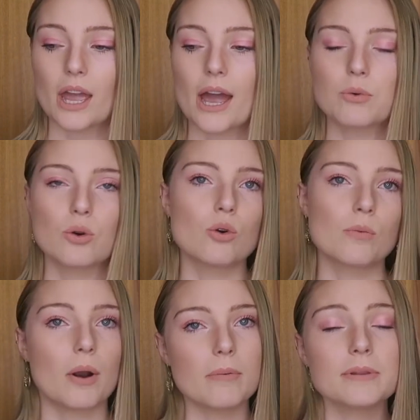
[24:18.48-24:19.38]
I will
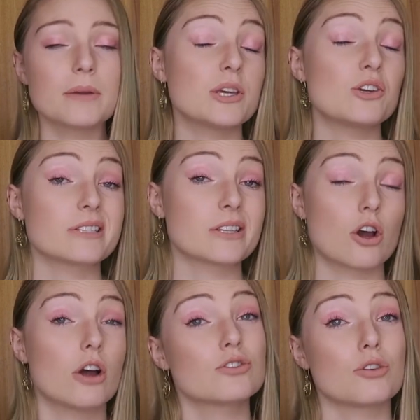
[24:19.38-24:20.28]
probably be using the
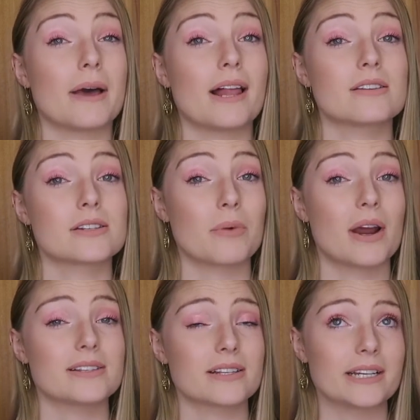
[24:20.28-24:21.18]
contour palette,
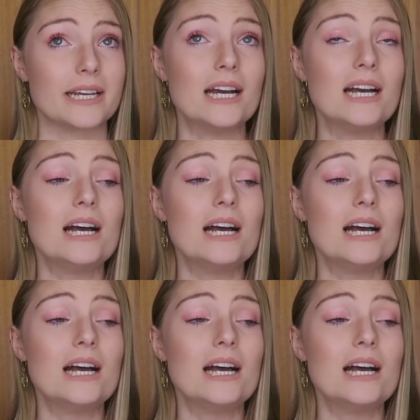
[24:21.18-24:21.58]
surprisingly.